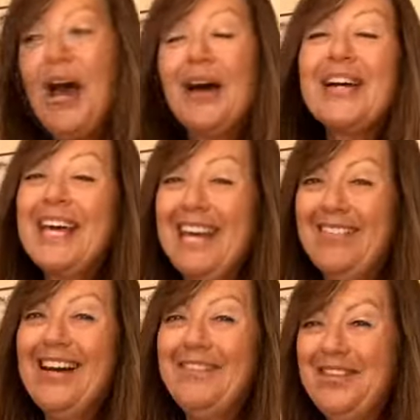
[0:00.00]
Okay, get
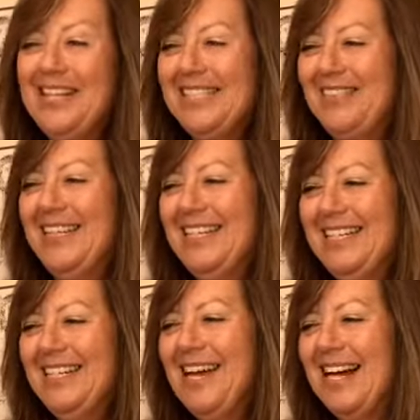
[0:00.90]
ready for this one.
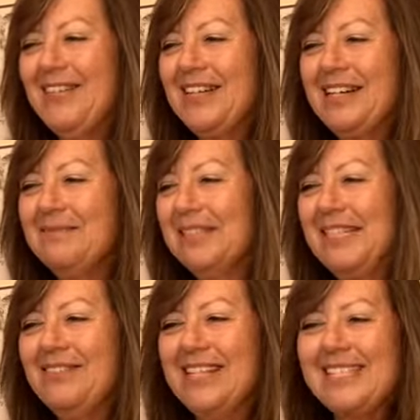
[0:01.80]
You're not even going to
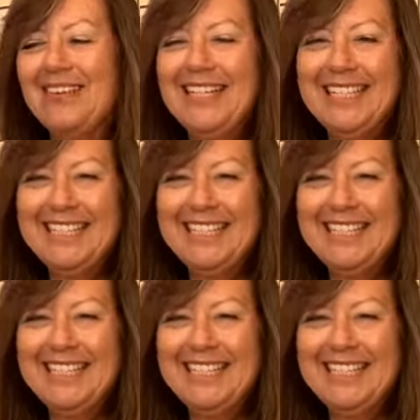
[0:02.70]
believe this one.